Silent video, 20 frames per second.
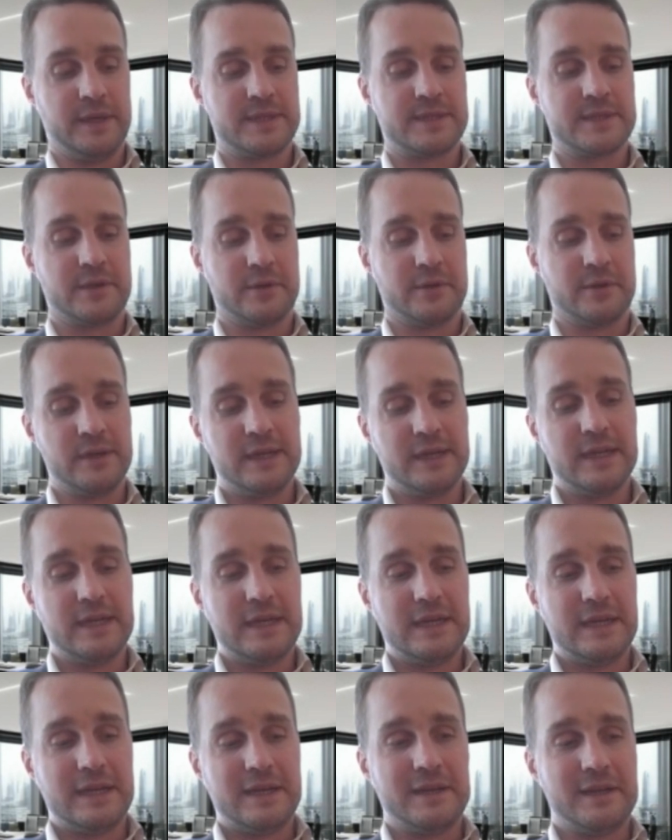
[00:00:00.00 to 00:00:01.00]
So
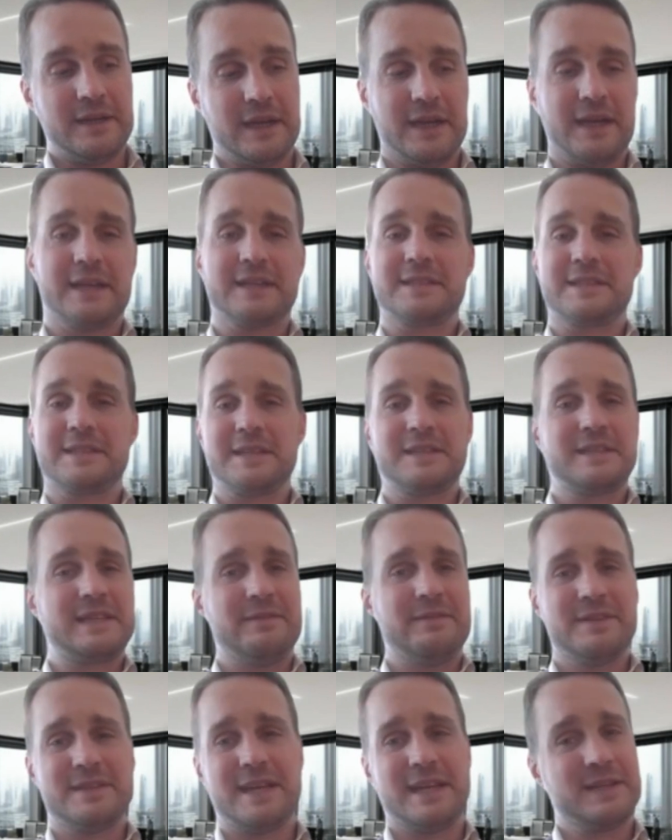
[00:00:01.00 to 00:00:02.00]
yeah, as
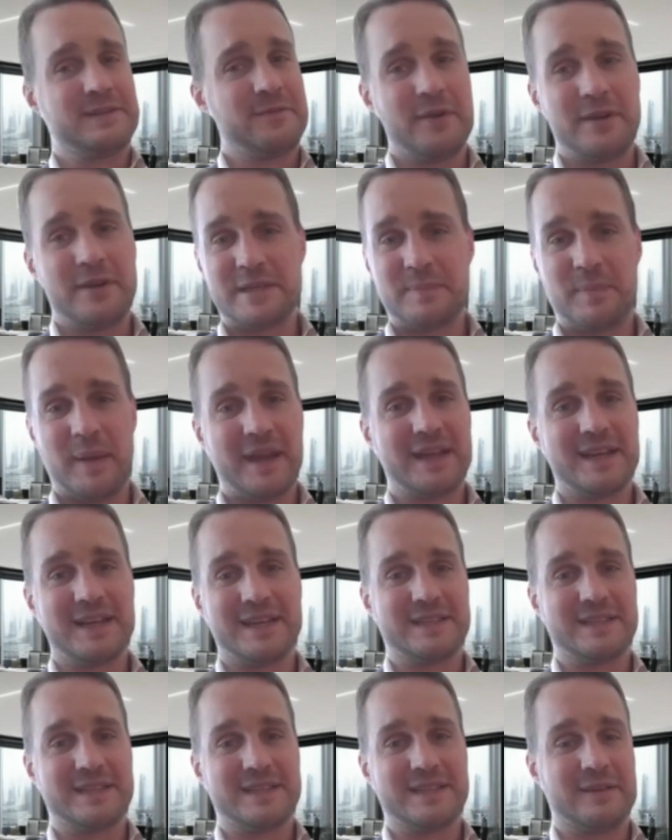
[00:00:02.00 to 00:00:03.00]
Stephen said, it's very
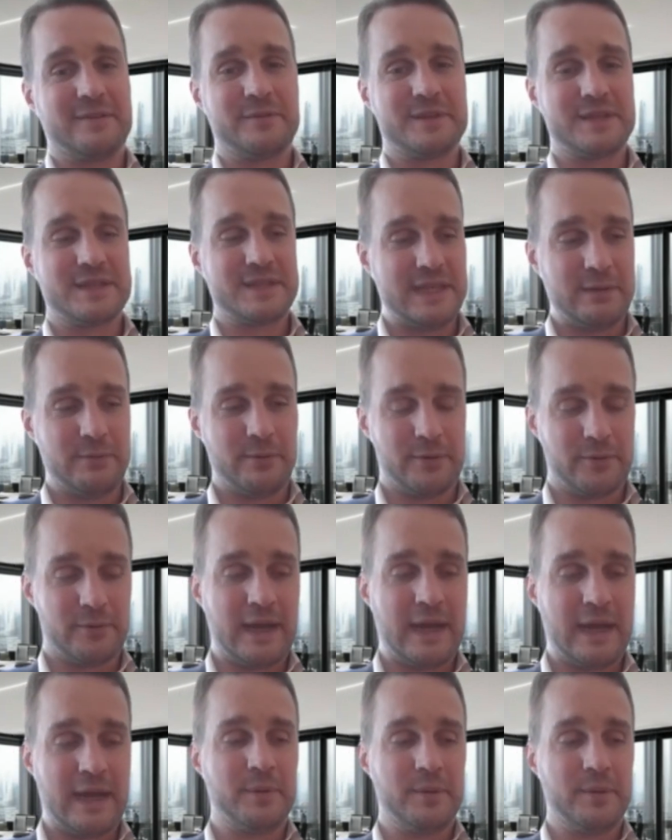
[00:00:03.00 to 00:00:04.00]
speculative to see what will
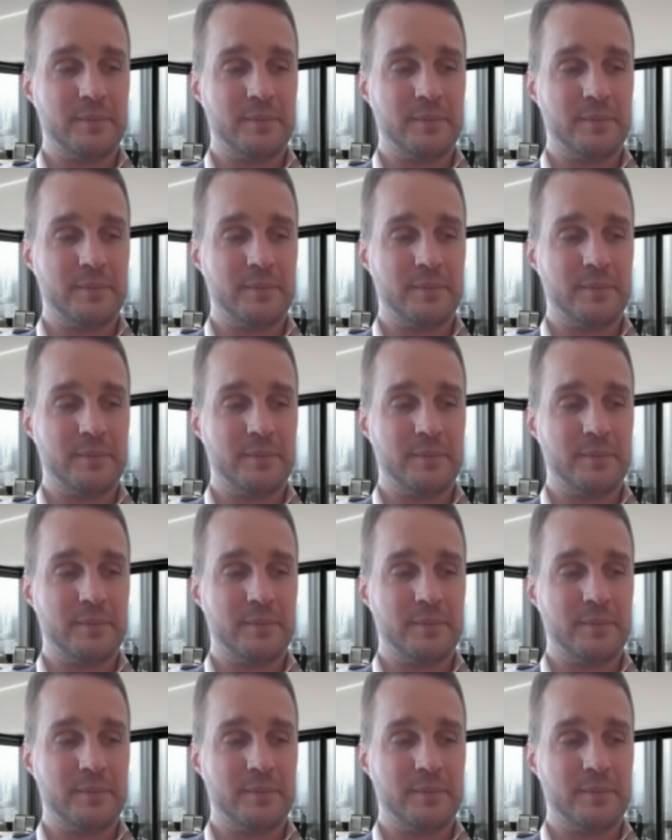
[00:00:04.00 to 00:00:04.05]
happen.